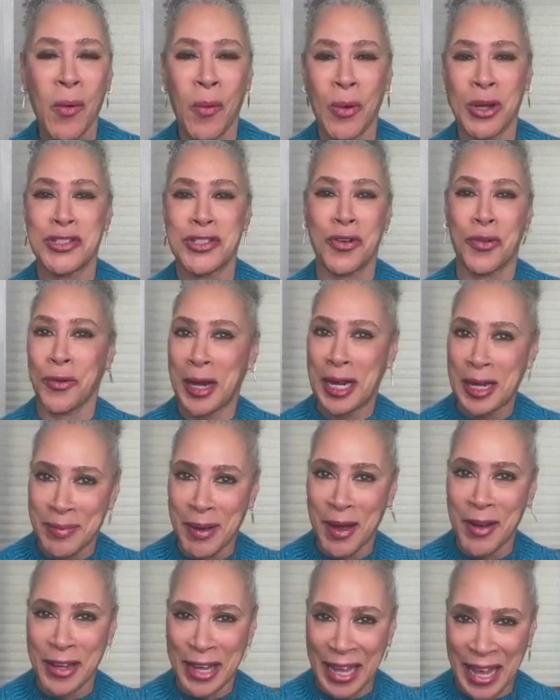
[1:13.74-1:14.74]
what's great
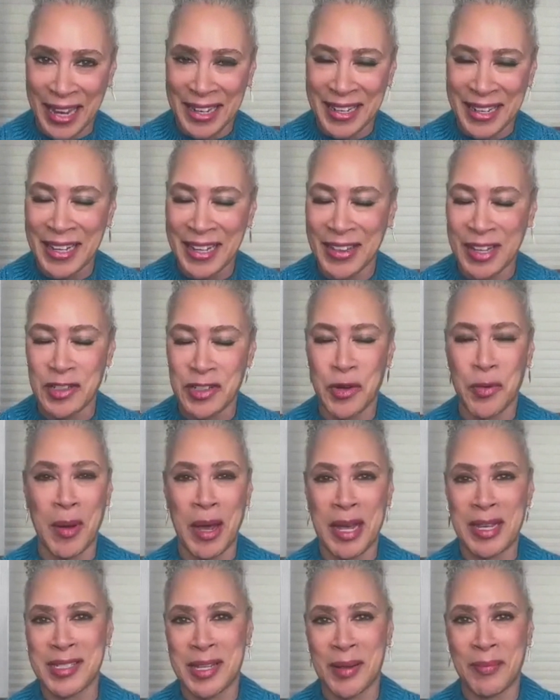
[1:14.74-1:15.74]
about candy, unless you're
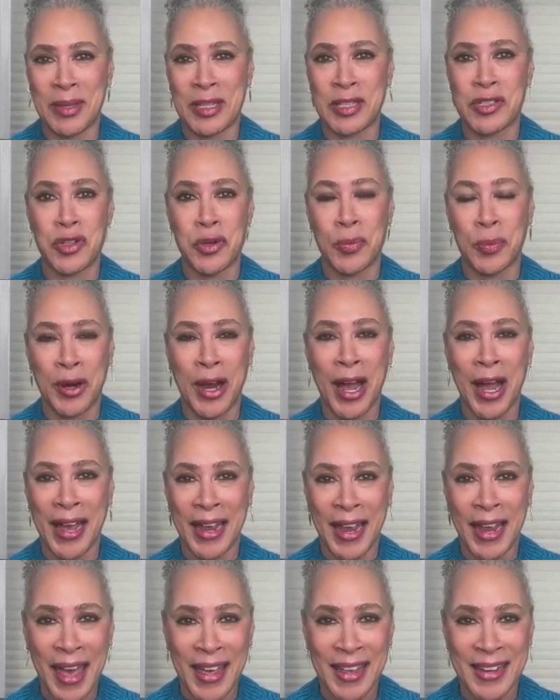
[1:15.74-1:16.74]
buying something super high
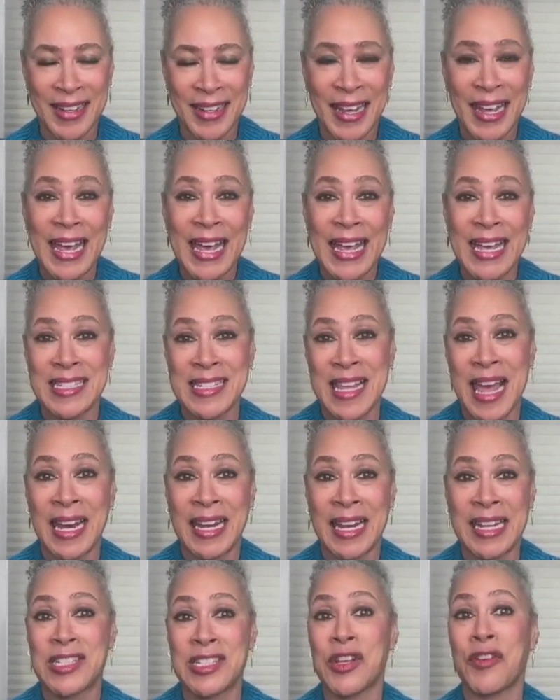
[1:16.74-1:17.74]
end, is that
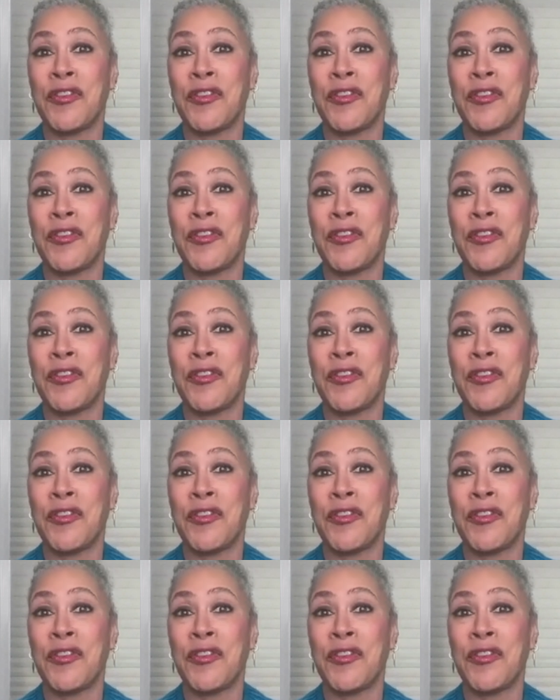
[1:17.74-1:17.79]
it's